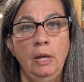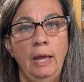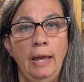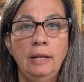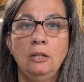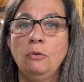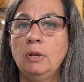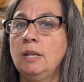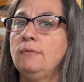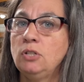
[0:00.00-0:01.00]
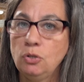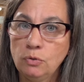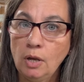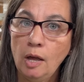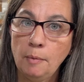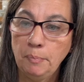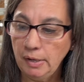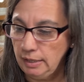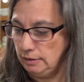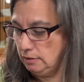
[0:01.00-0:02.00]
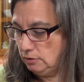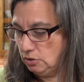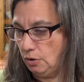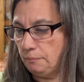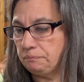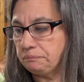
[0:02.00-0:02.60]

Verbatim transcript: Heck, you can even use a bucket. So